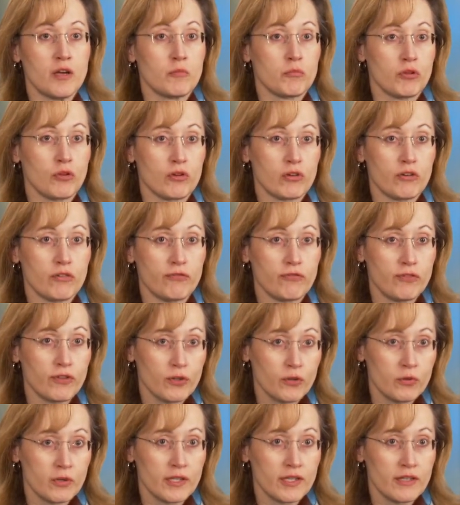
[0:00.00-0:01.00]
pleural
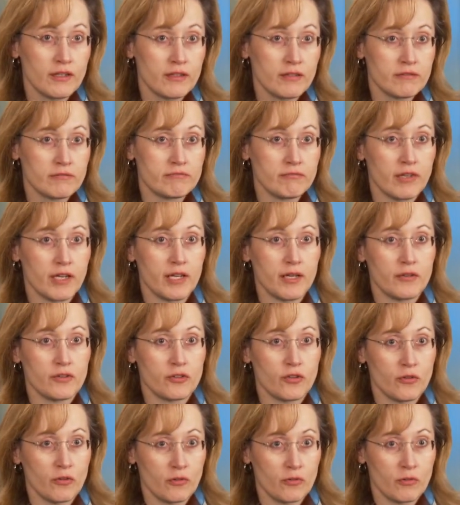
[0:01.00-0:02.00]
fluid uh,
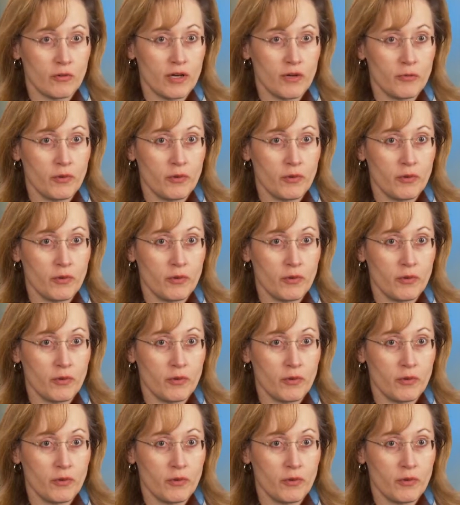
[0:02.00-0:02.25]
so uh,